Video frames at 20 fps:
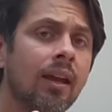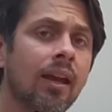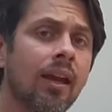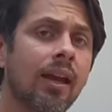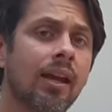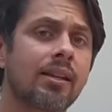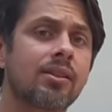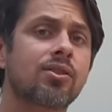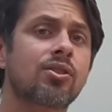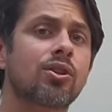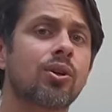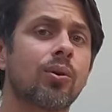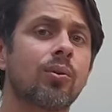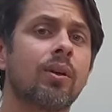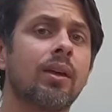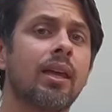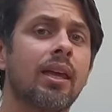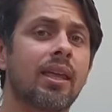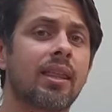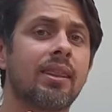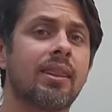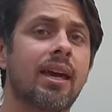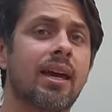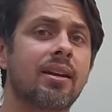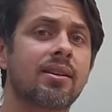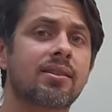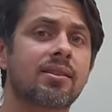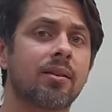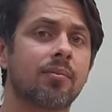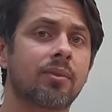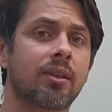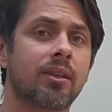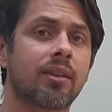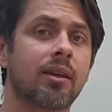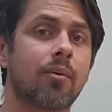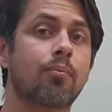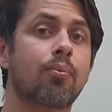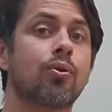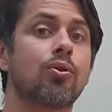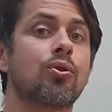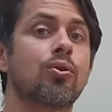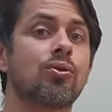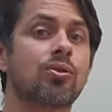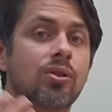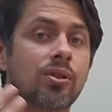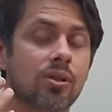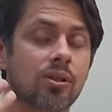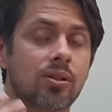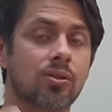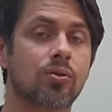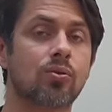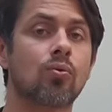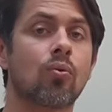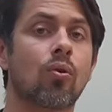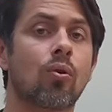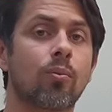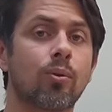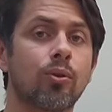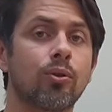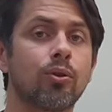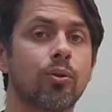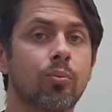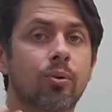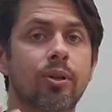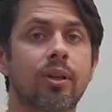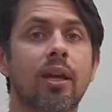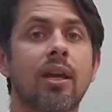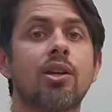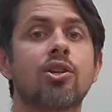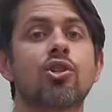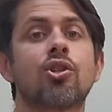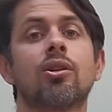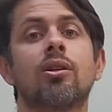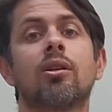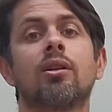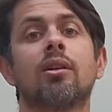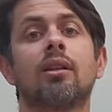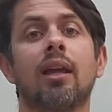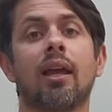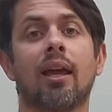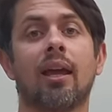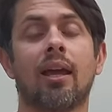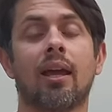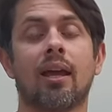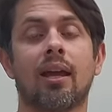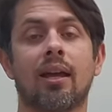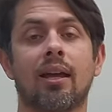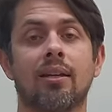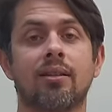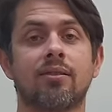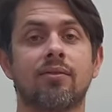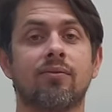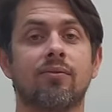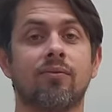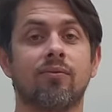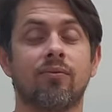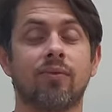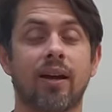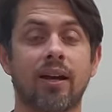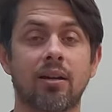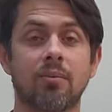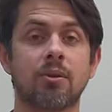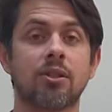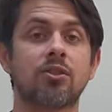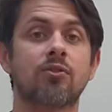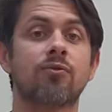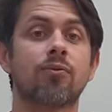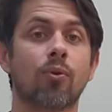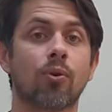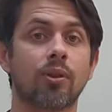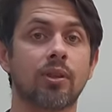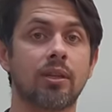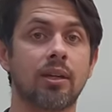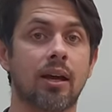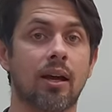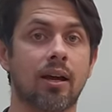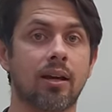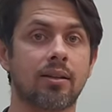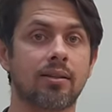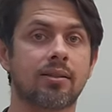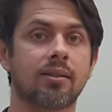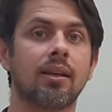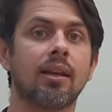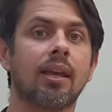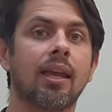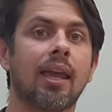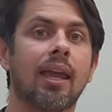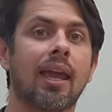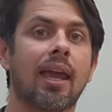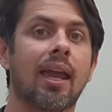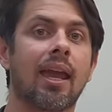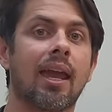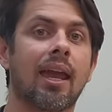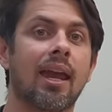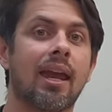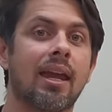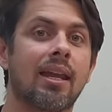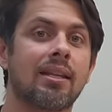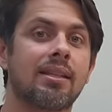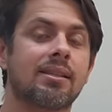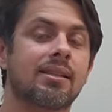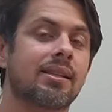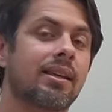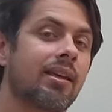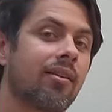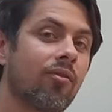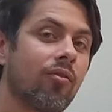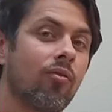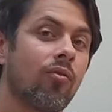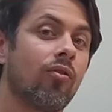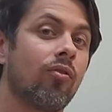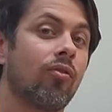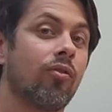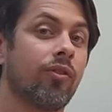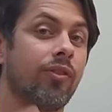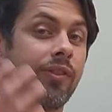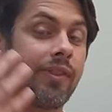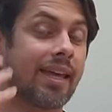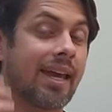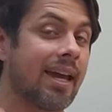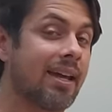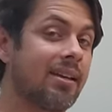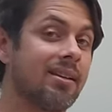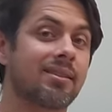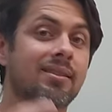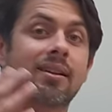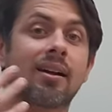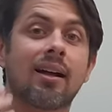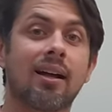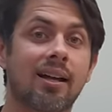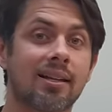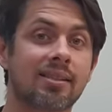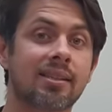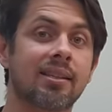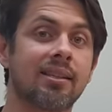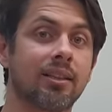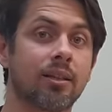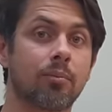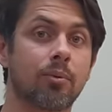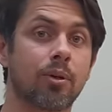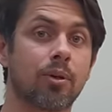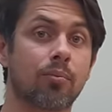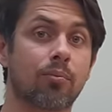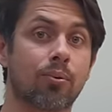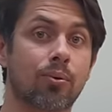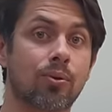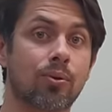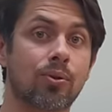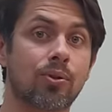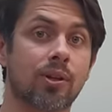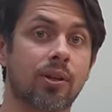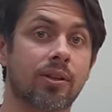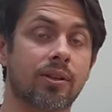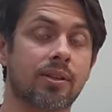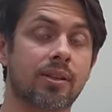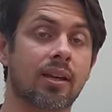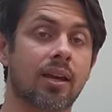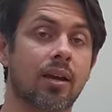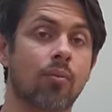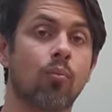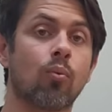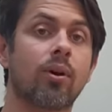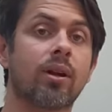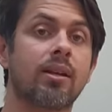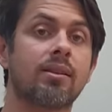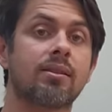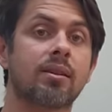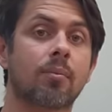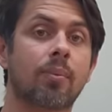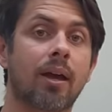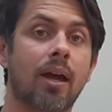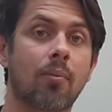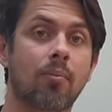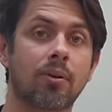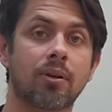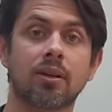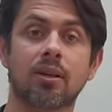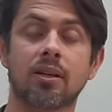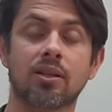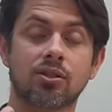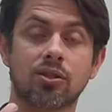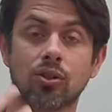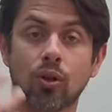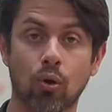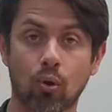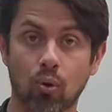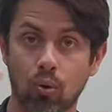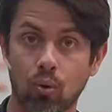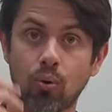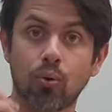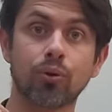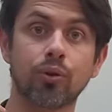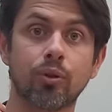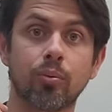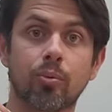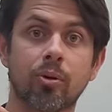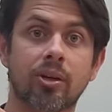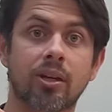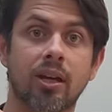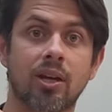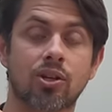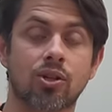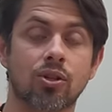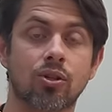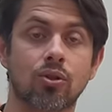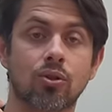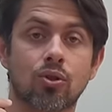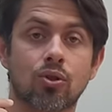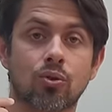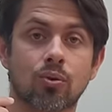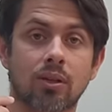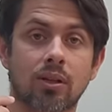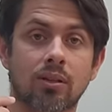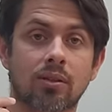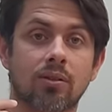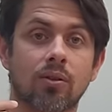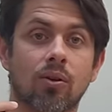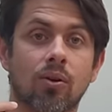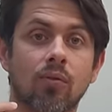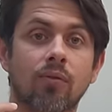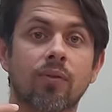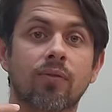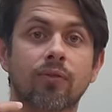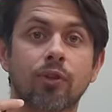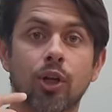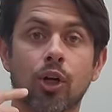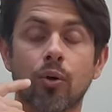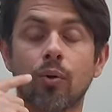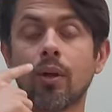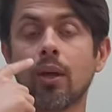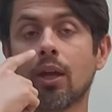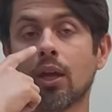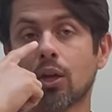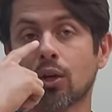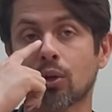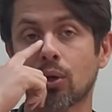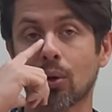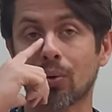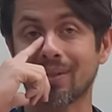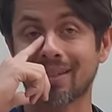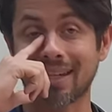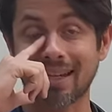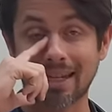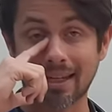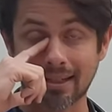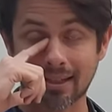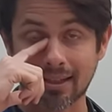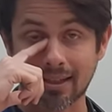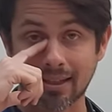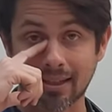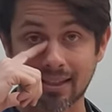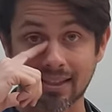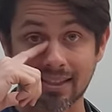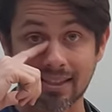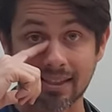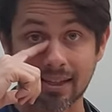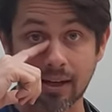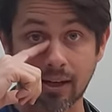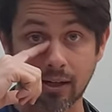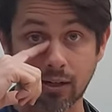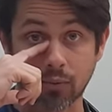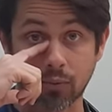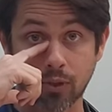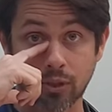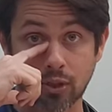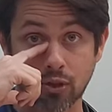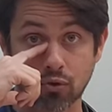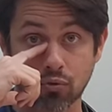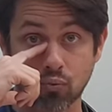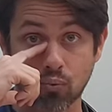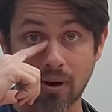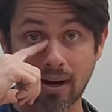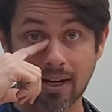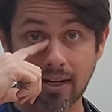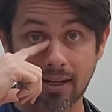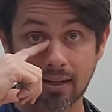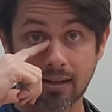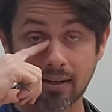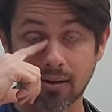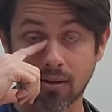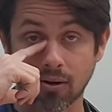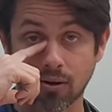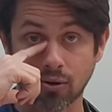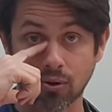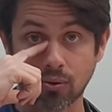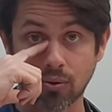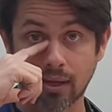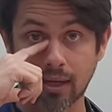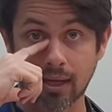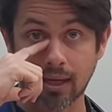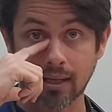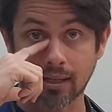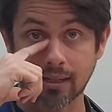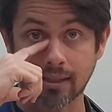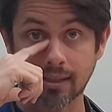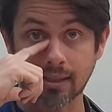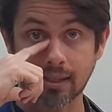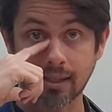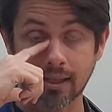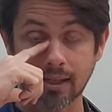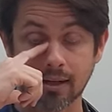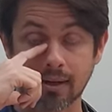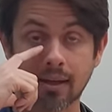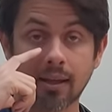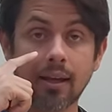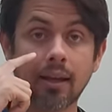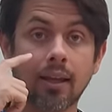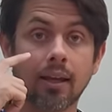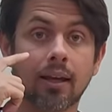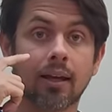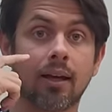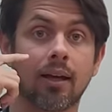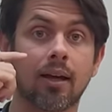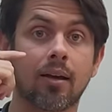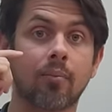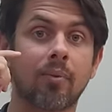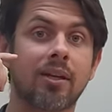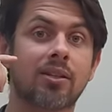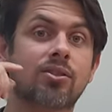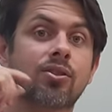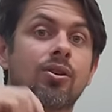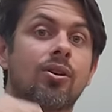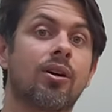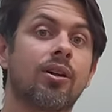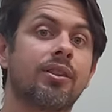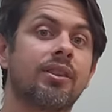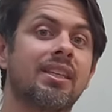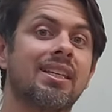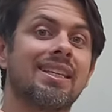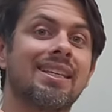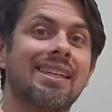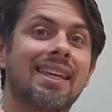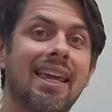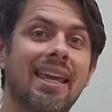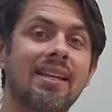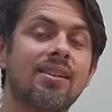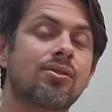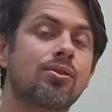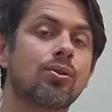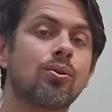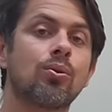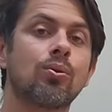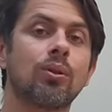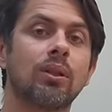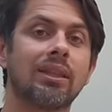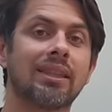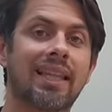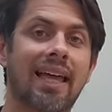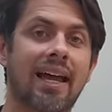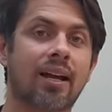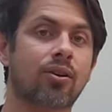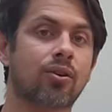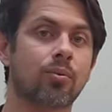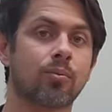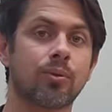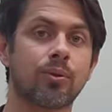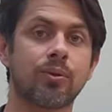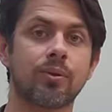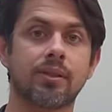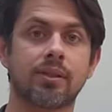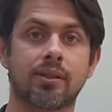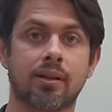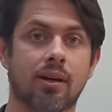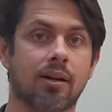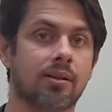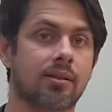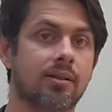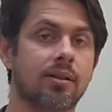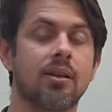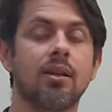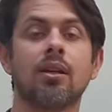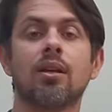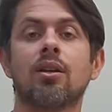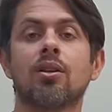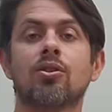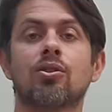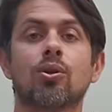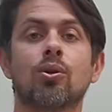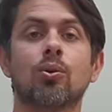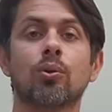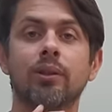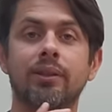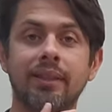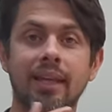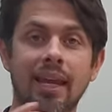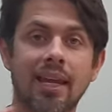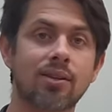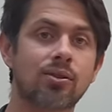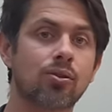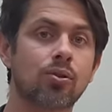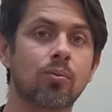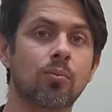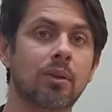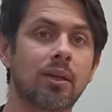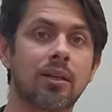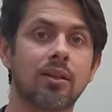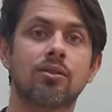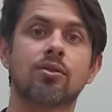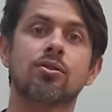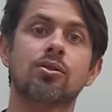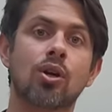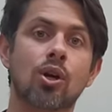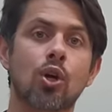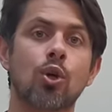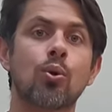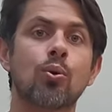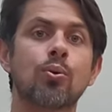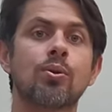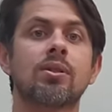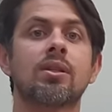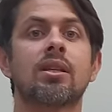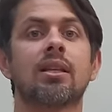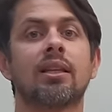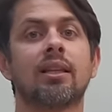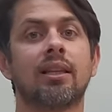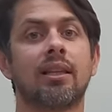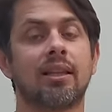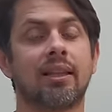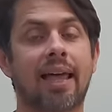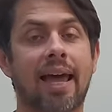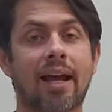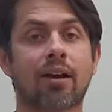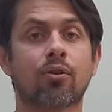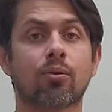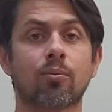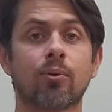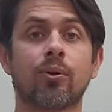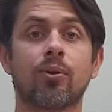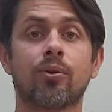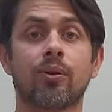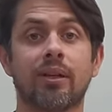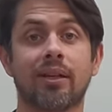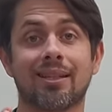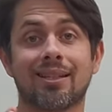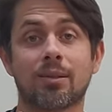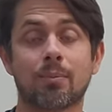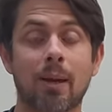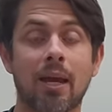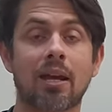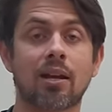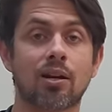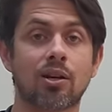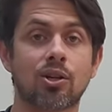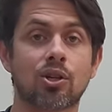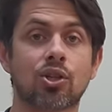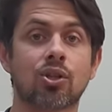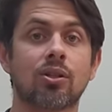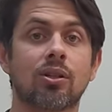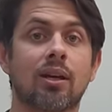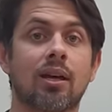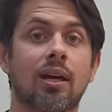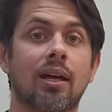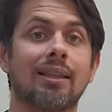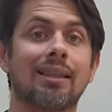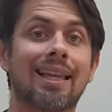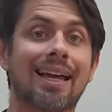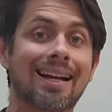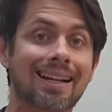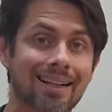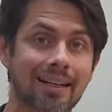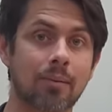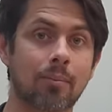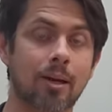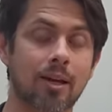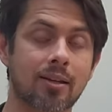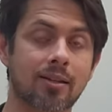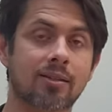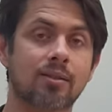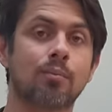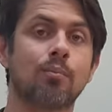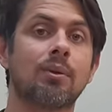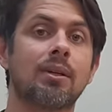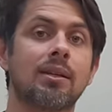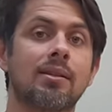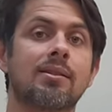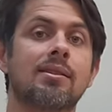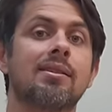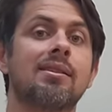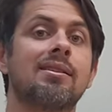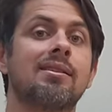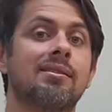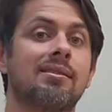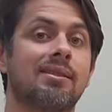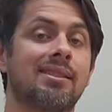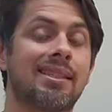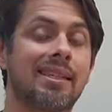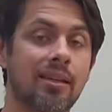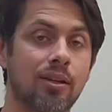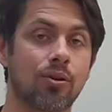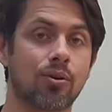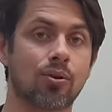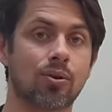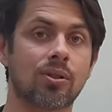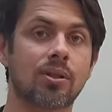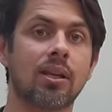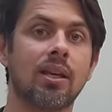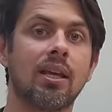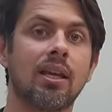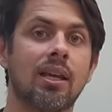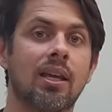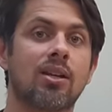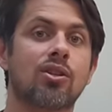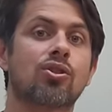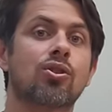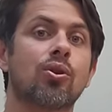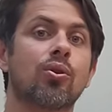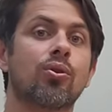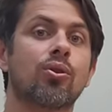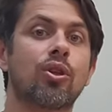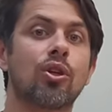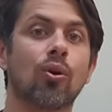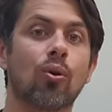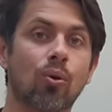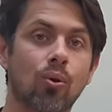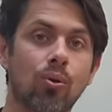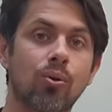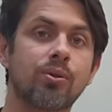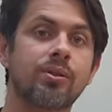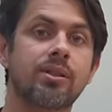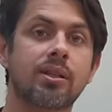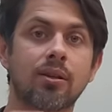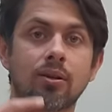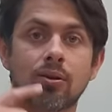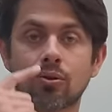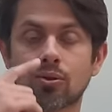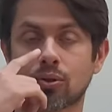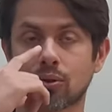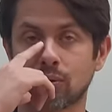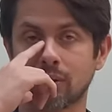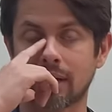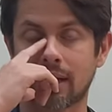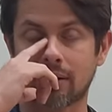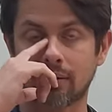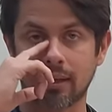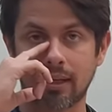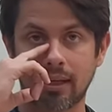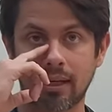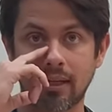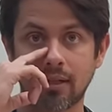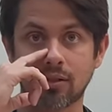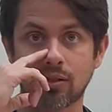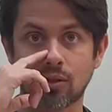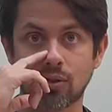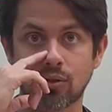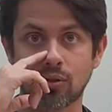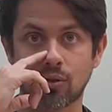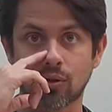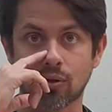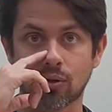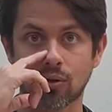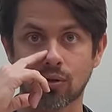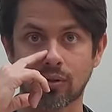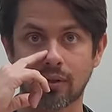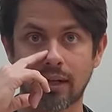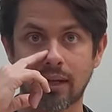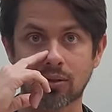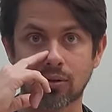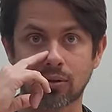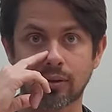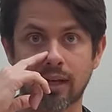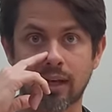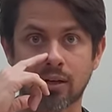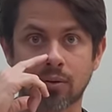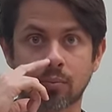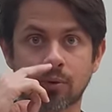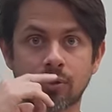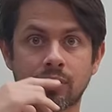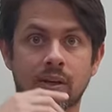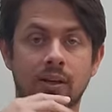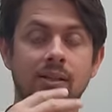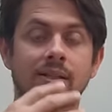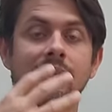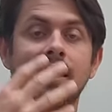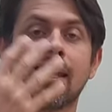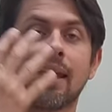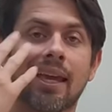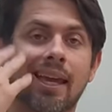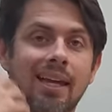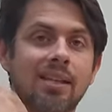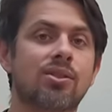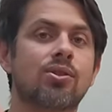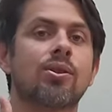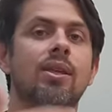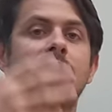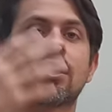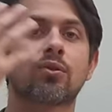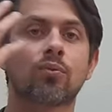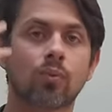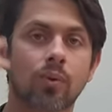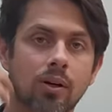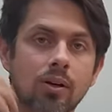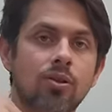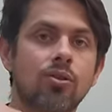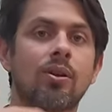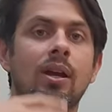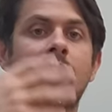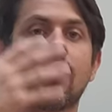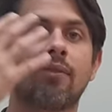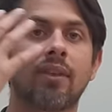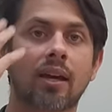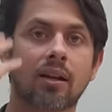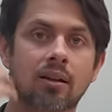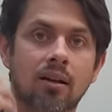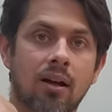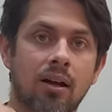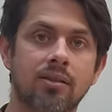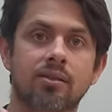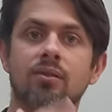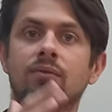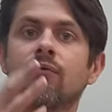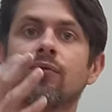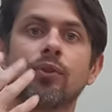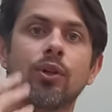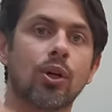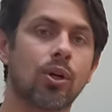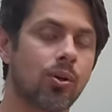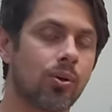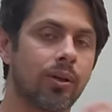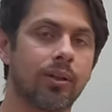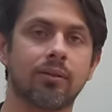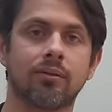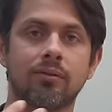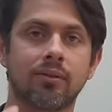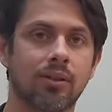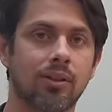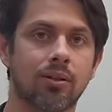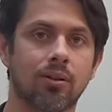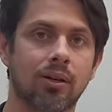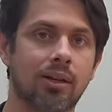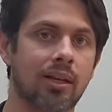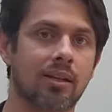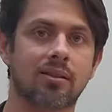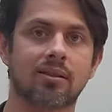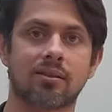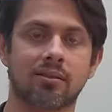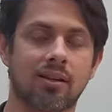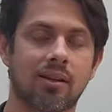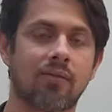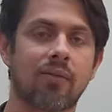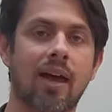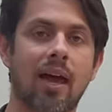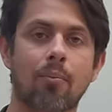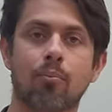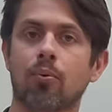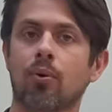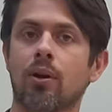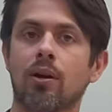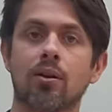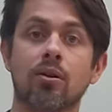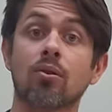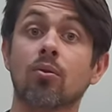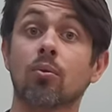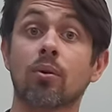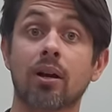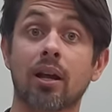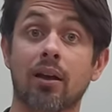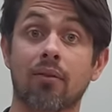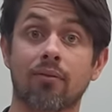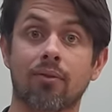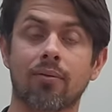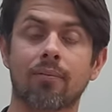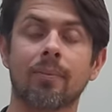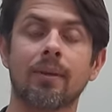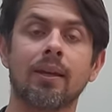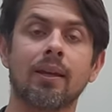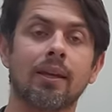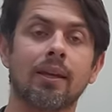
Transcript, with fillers: And so that is something that produces normal lubrication and vitamins for the eyes. And that is constantly being produced all the time. What ends up happening is the old lubrication nutrients, the overflow, goes into this duct, which is right here. You can't see it. Um, it's called the nasal lacrimal duct. So nasal means nose, lacrimal in Spanish, uh, lágrimas means tears. And so the old tears go down into your nasal lacrimal duct and so that's where you have that constant flow and you know it gets evaporated or whatever.